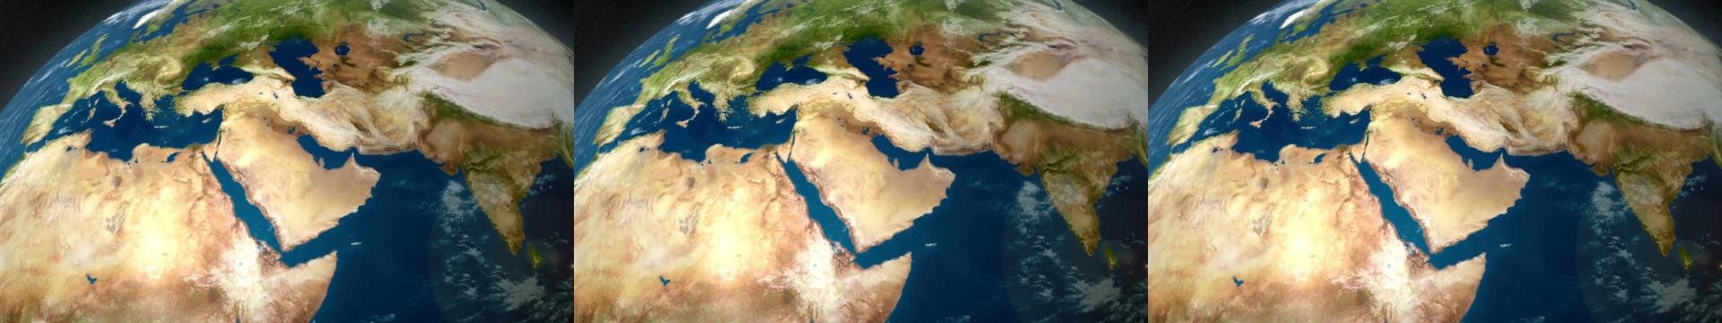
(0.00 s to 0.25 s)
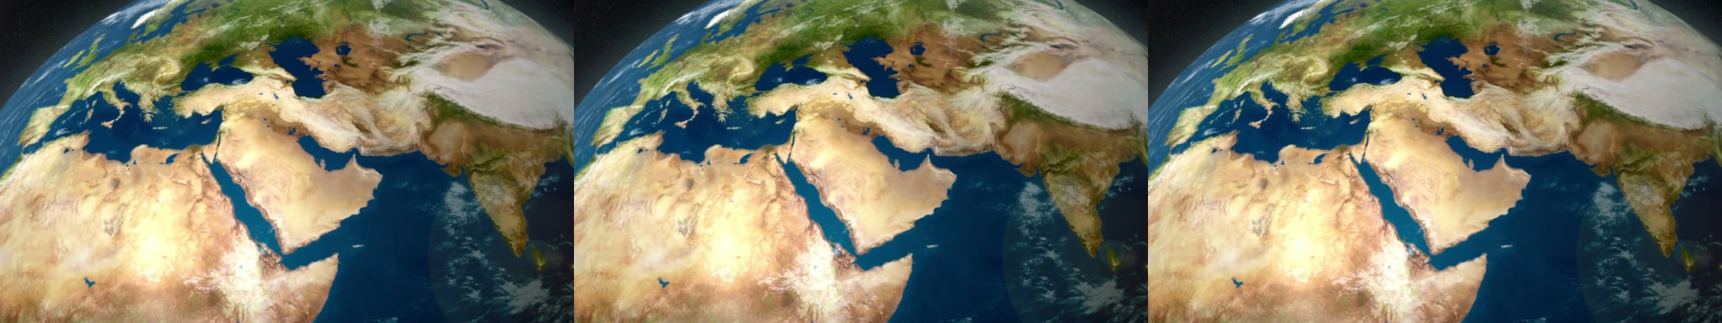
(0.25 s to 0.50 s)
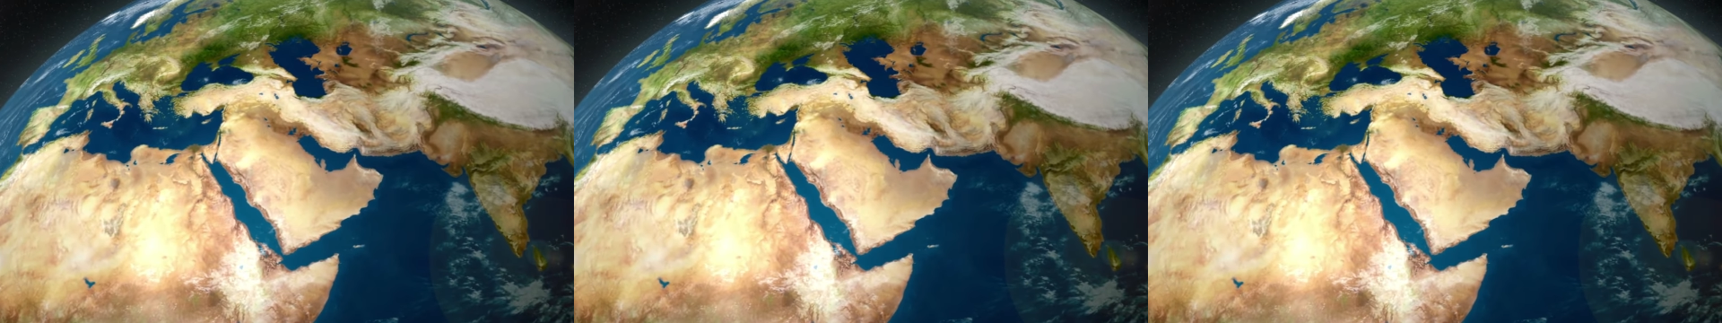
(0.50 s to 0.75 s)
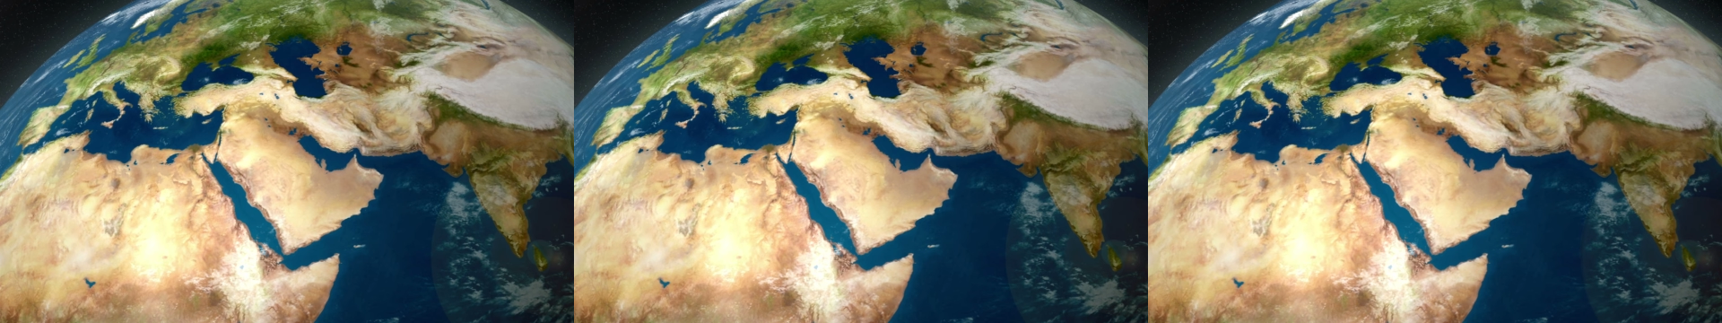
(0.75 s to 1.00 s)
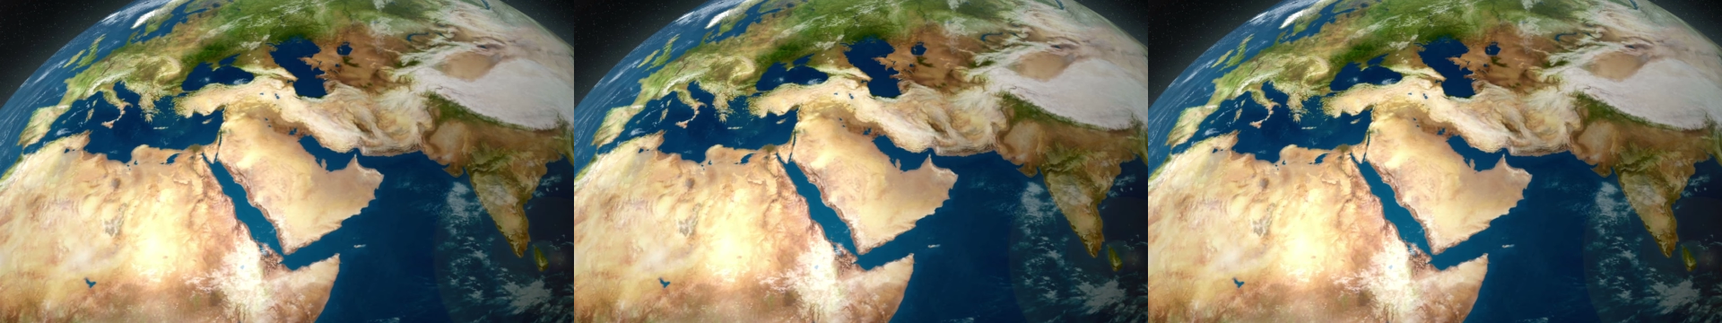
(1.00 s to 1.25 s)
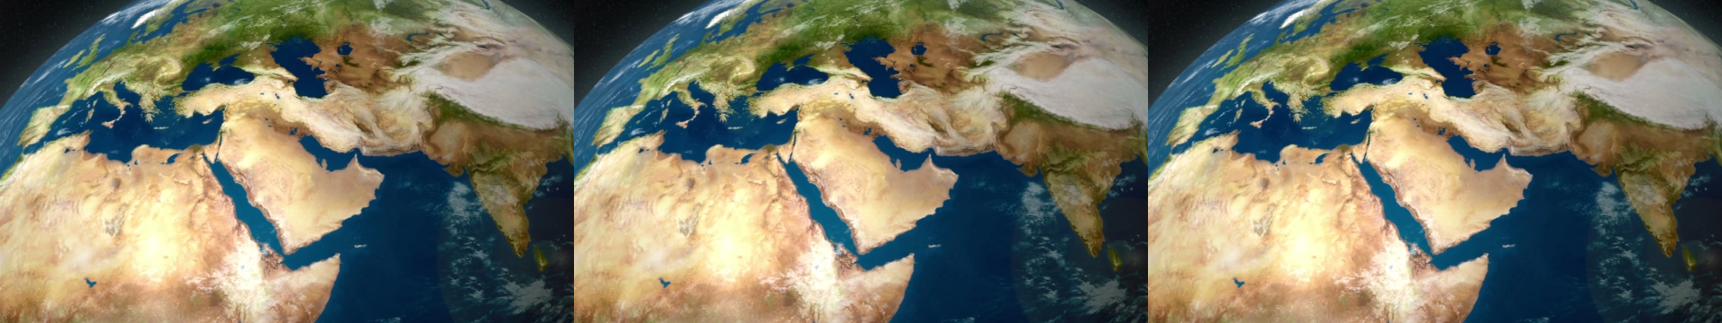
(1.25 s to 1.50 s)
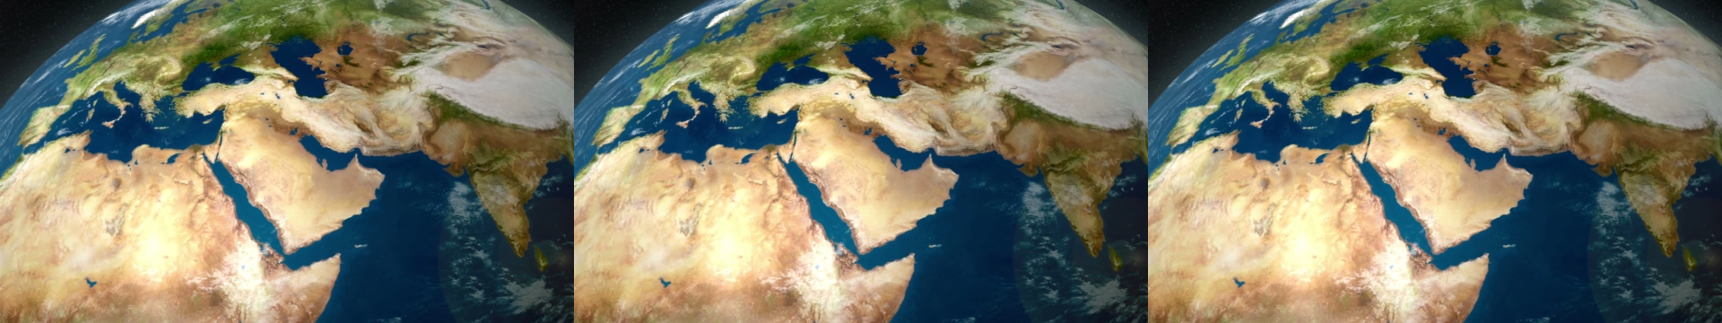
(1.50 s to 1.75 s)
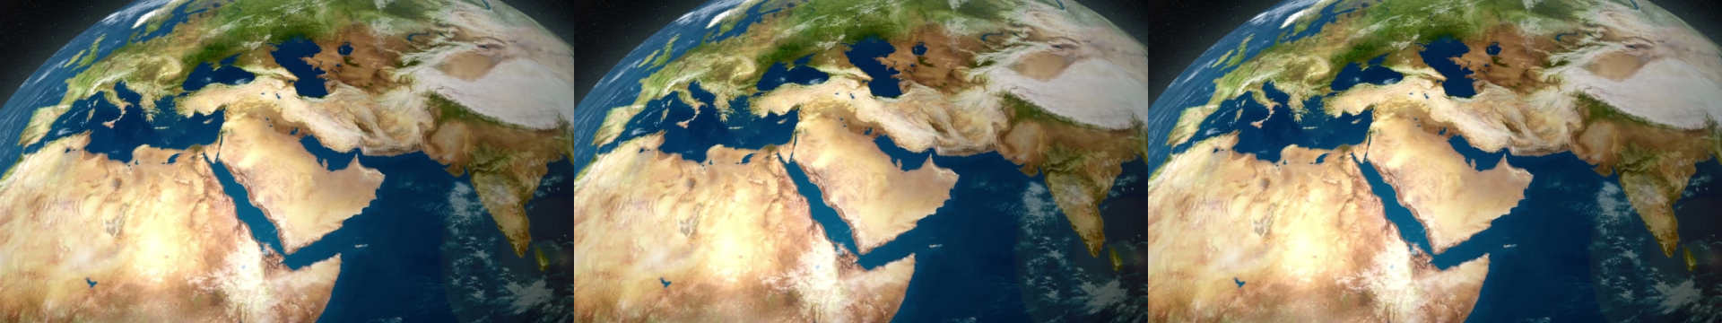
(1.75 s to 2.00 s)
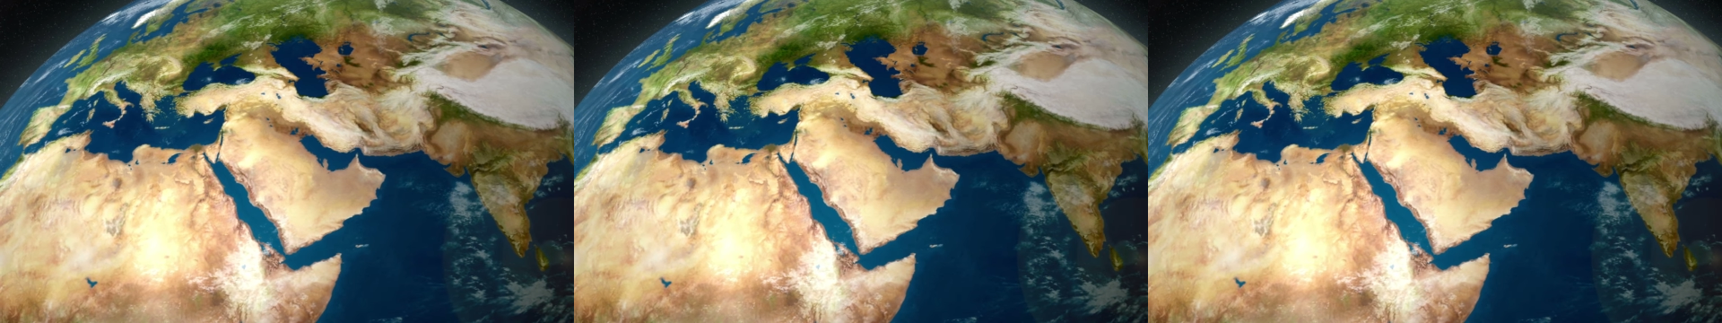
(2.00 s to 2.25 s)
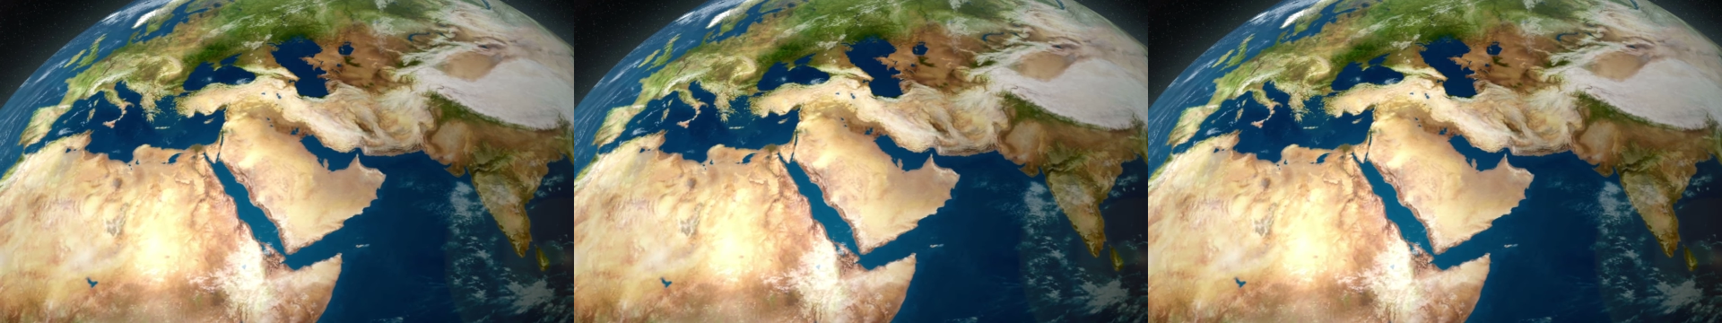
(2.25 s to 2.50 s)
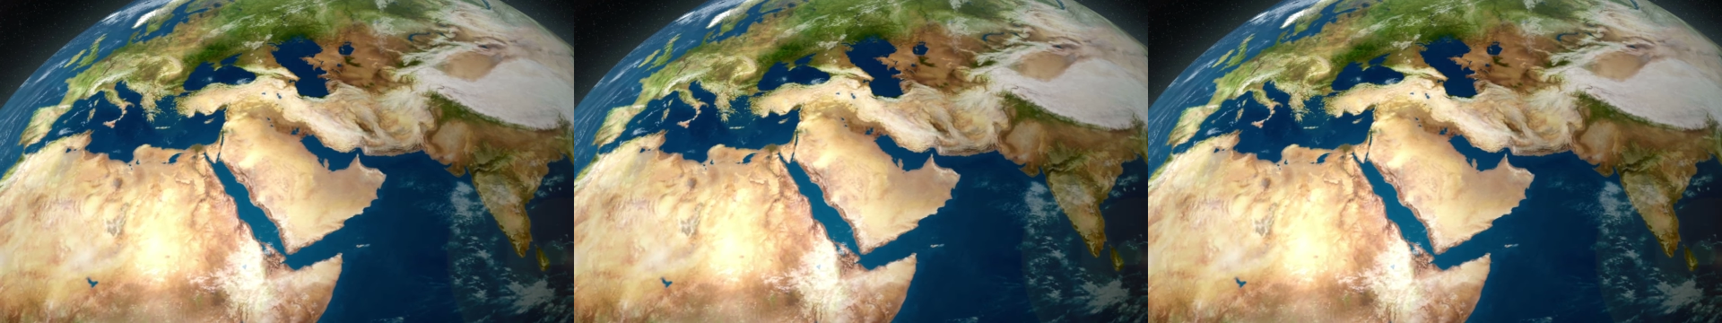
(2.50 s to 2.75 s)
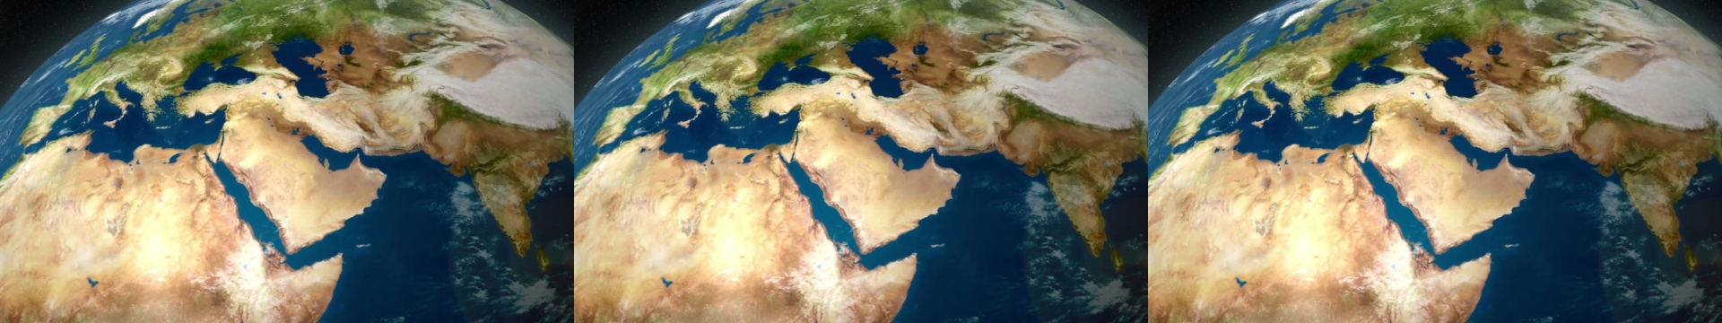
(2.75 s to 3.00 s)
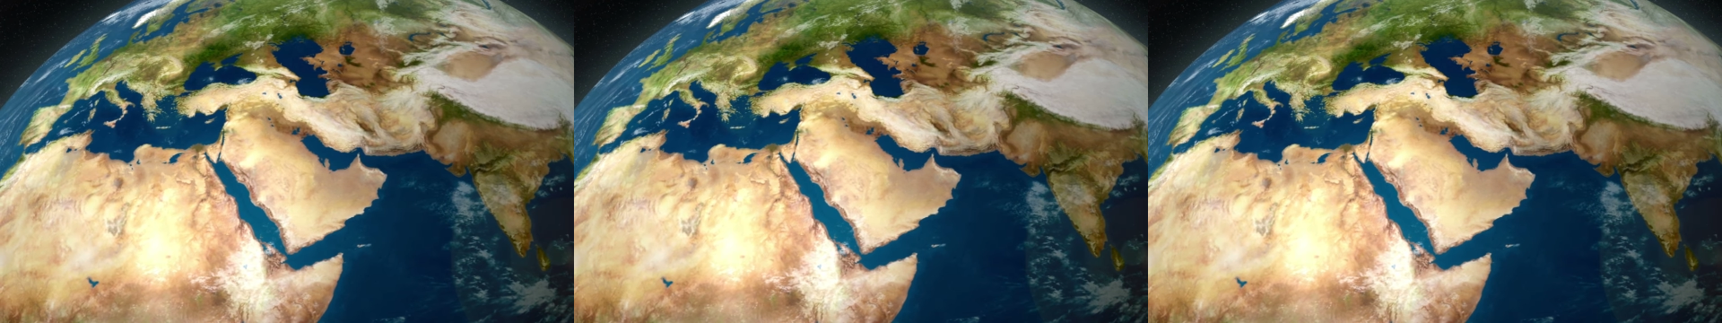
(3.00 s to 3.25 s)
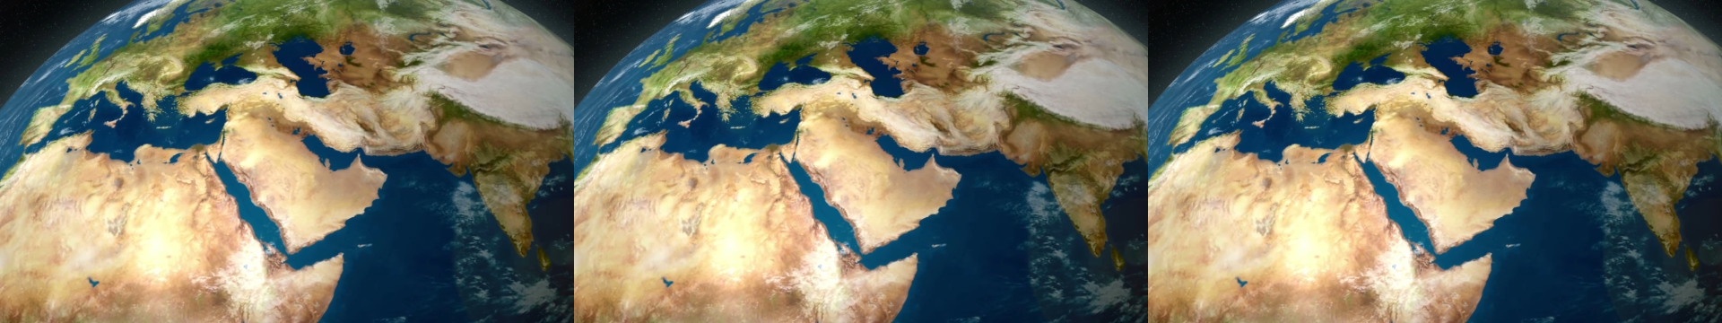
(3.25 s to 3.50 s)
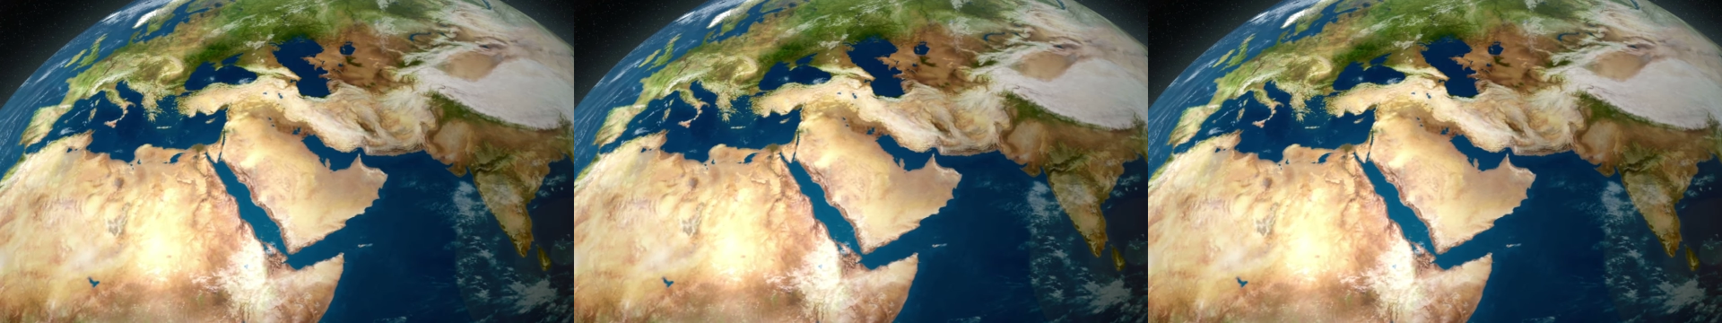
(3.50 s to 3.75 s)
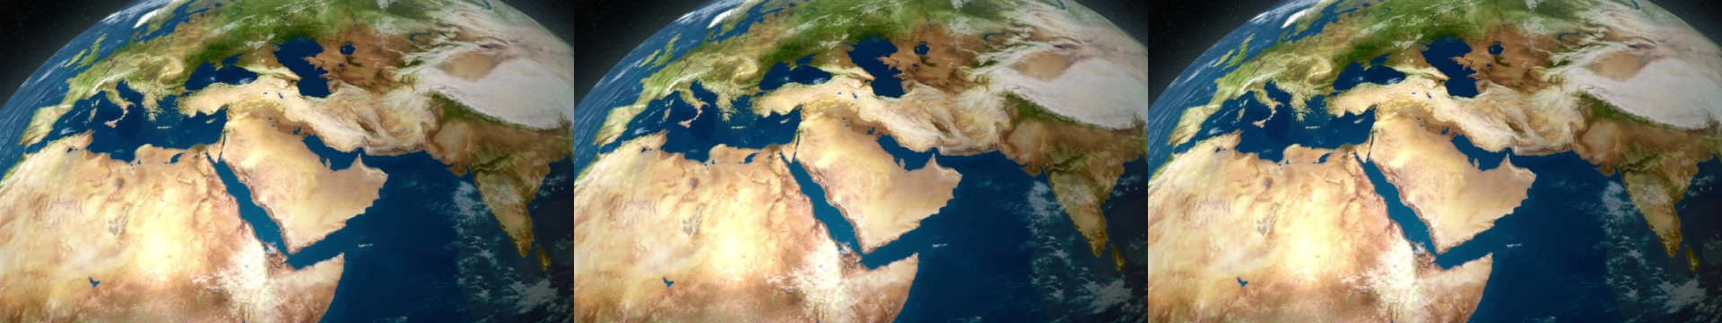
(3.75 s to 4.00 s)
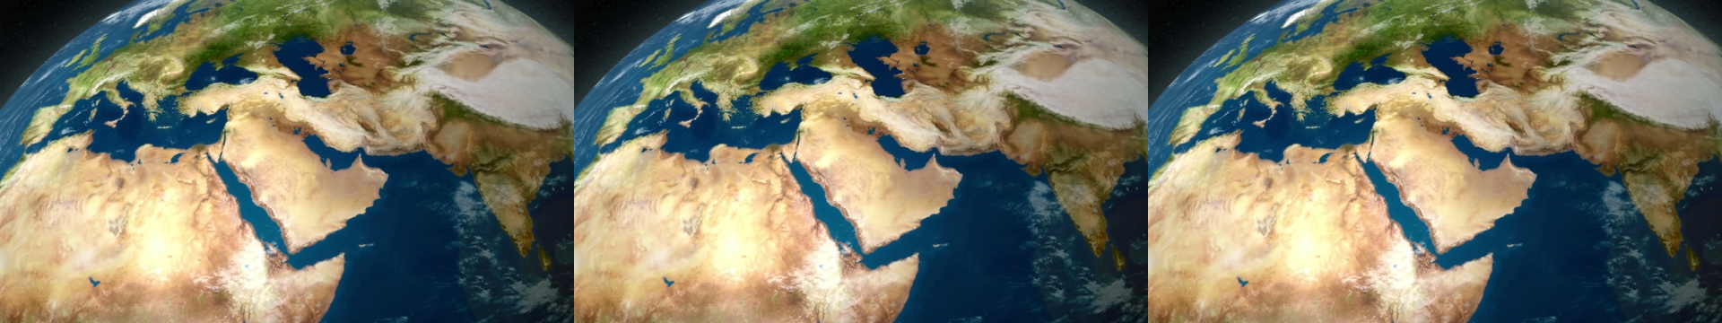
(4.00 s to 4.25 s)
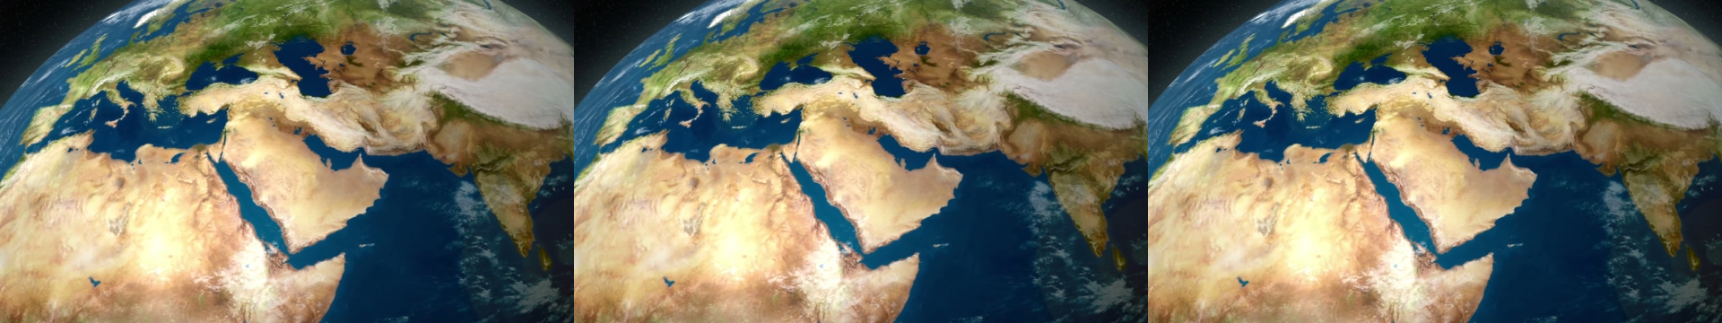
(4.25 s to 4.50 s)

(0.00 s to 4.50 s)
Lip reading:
[unreadable: no face in view]